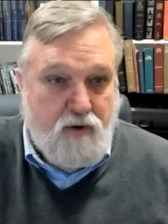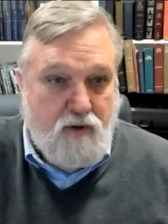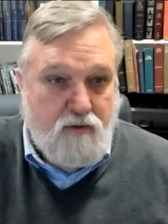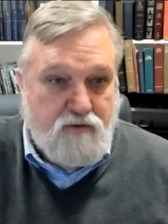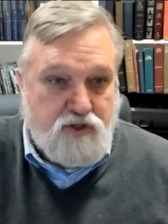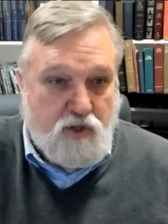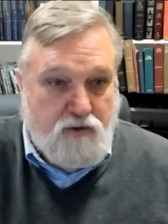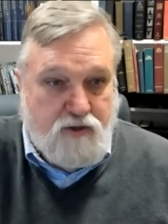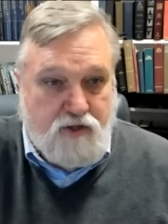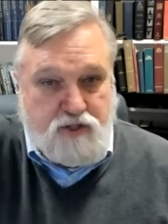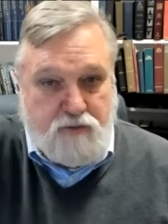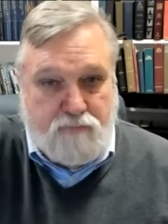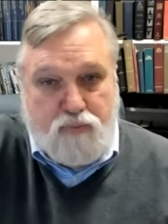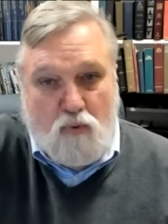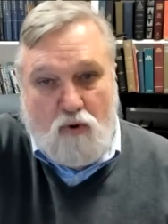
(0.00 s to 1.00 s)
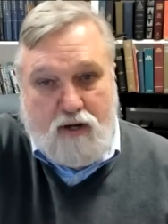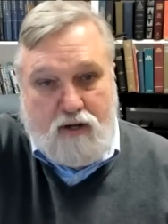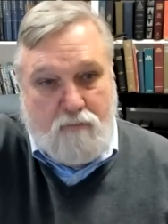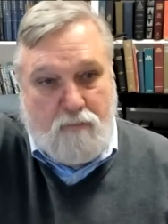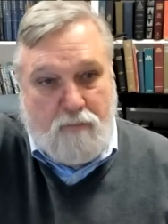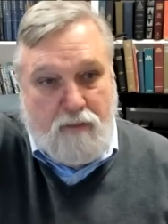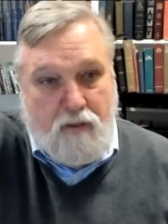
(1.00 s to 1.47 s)
So there's a point,
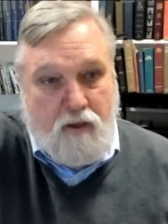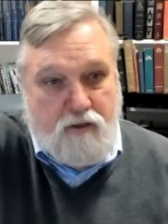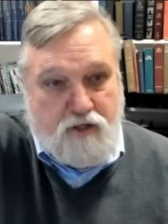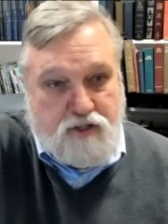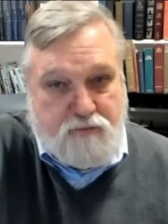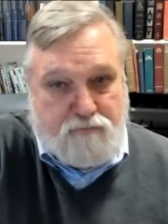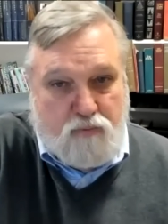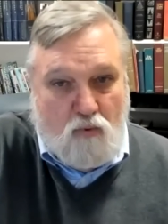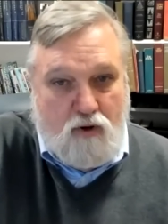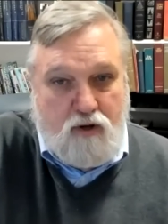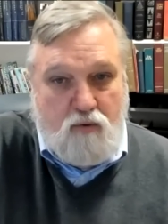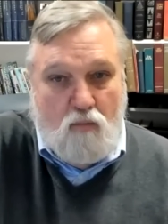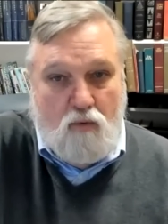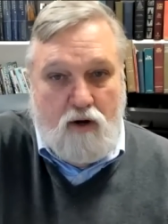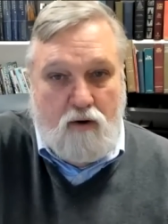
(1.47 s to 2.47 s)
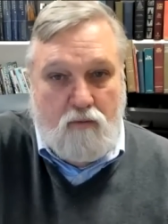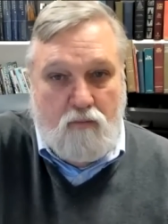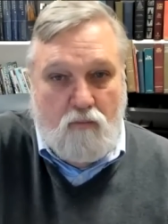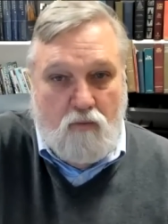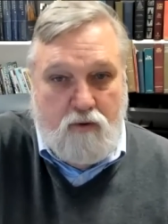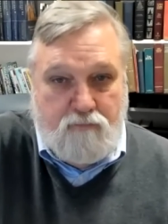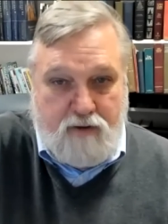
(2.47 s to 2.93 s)
there's a point where
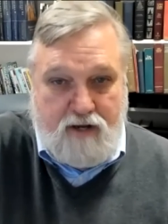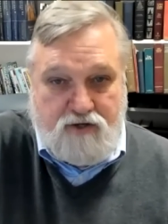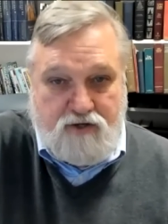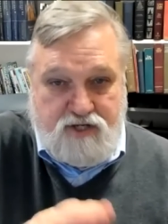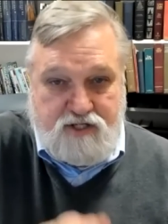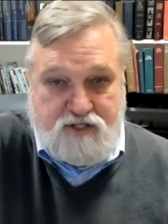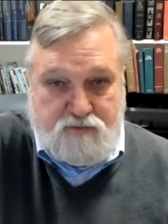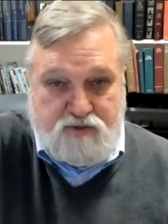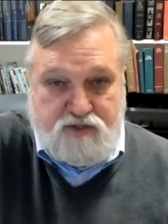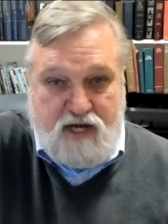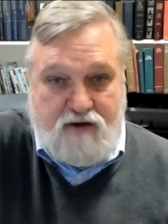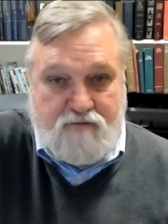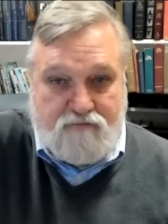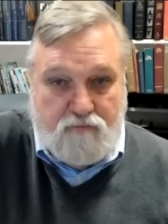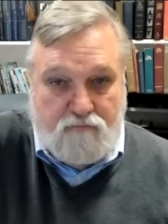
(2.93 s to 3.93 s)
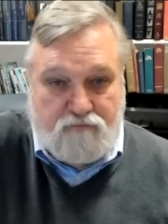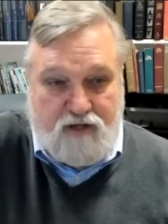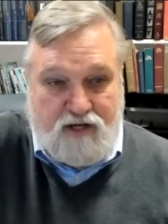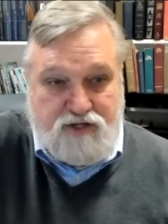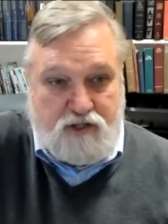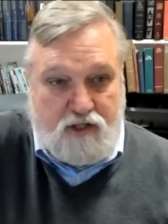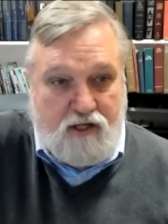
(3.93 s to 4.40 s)
when Peter says abstain from
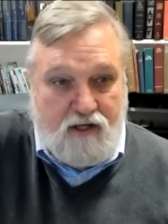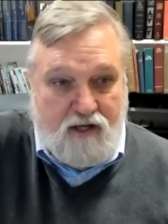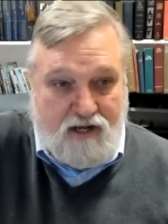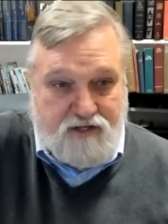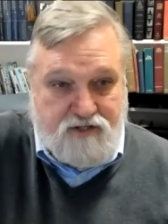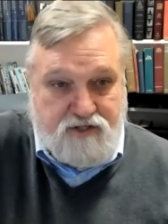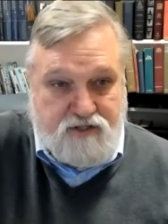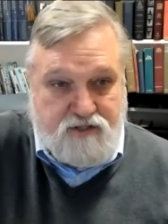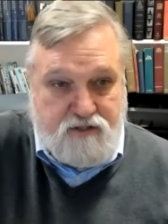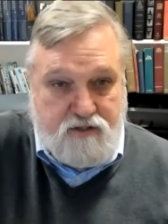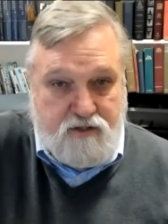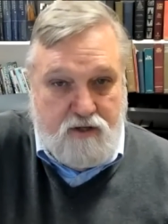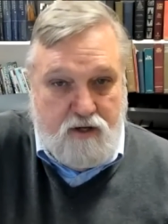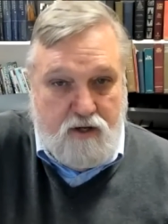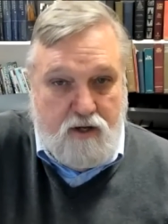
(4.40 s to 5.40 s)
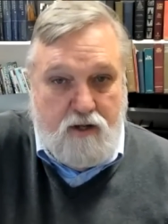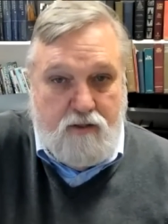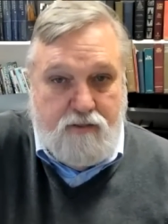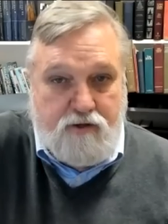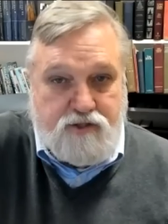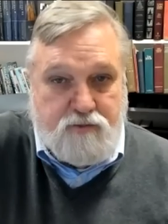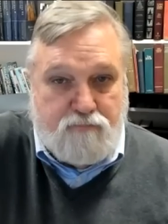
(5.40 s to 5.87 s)
fleshly lusts,
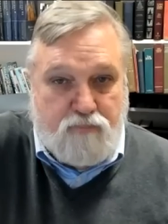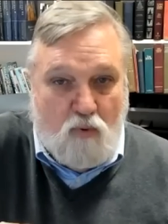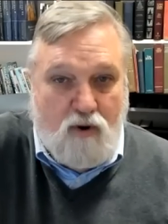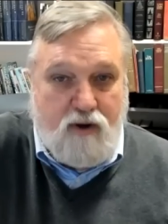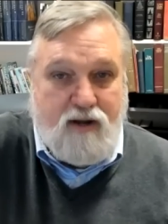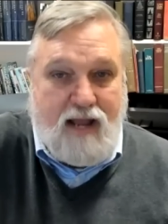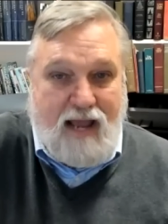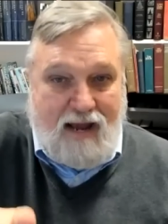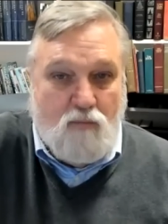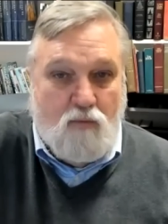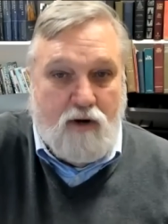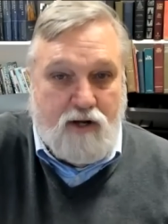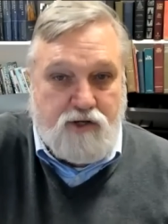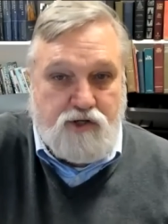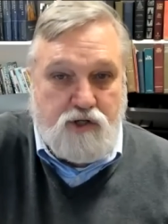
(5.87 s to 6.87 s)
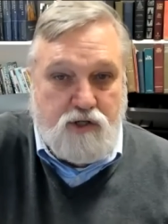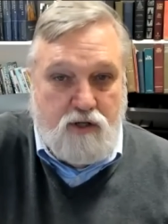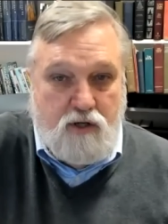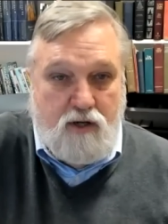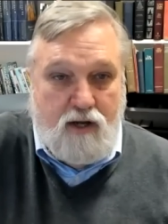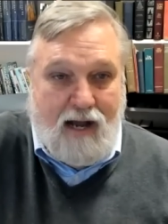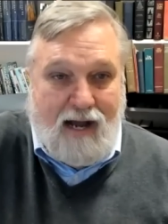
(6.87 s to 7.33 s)
there's a point at which
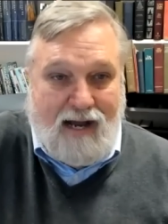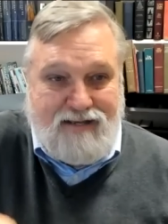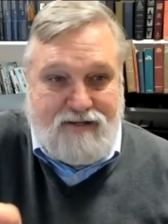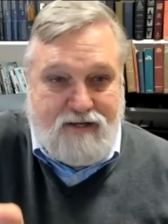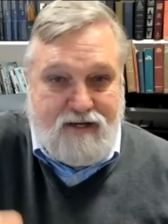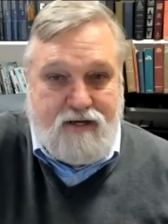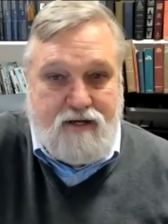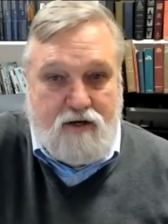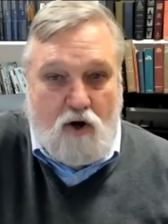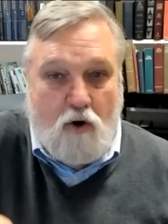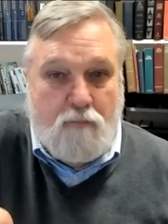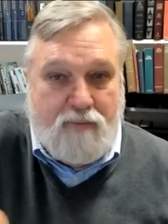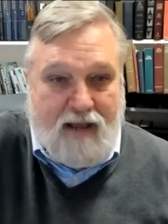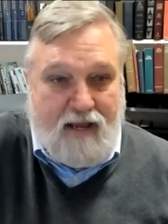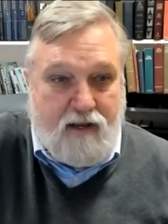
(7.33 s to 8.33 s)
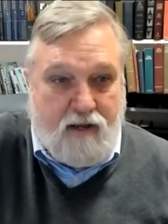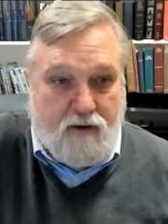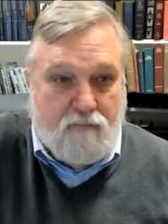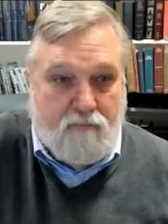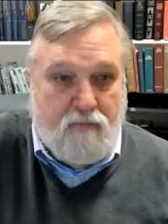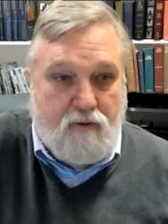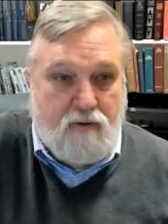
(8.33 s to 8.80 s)
I didn't obey him.